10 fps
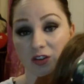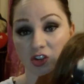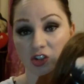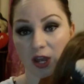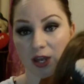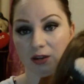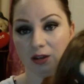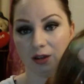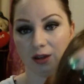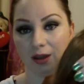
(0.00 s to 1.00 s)
to
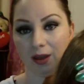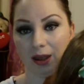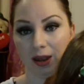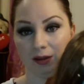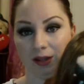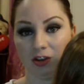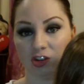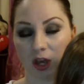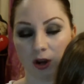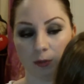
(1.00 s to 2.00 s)
shed and like
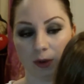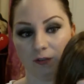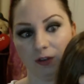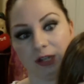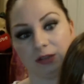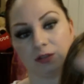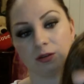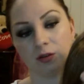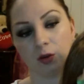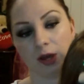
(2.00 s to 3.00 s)
shed on my
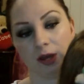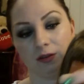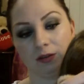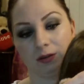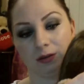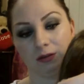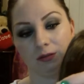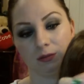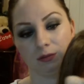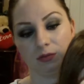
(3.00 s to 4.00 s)
face, so that's
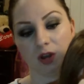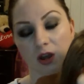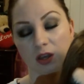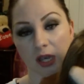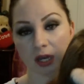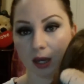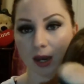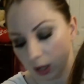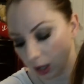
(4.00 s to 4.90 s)
not good.